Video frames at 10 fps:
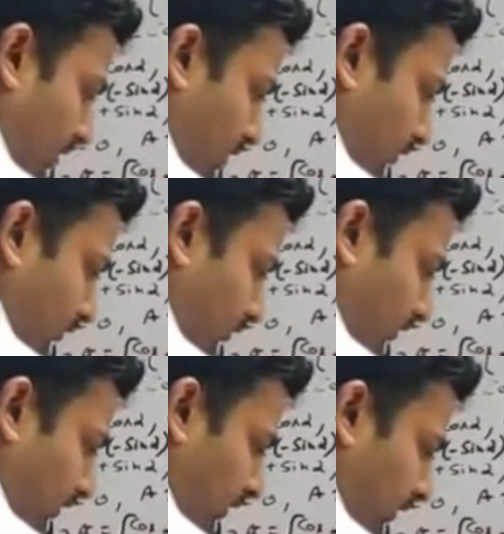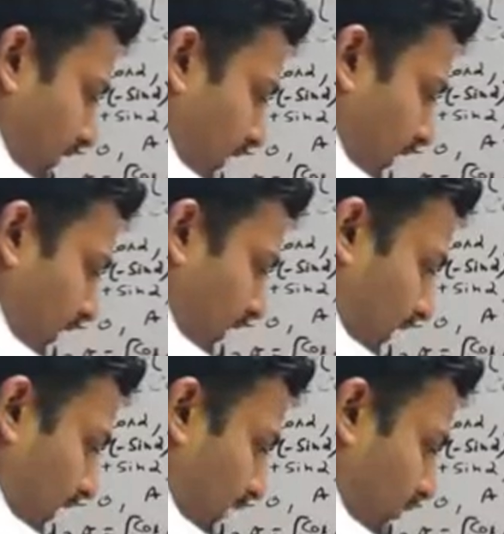So this is, we can write
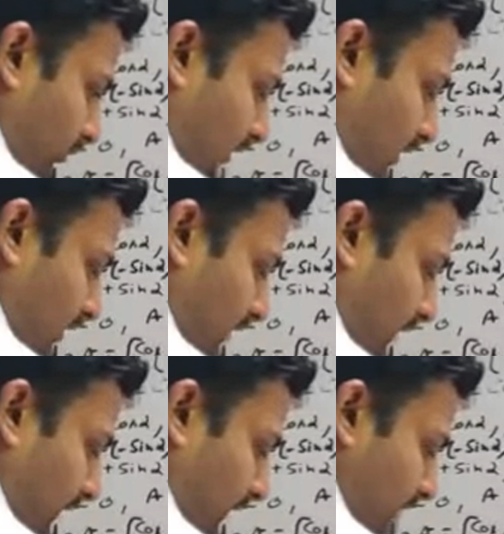adjoint of A,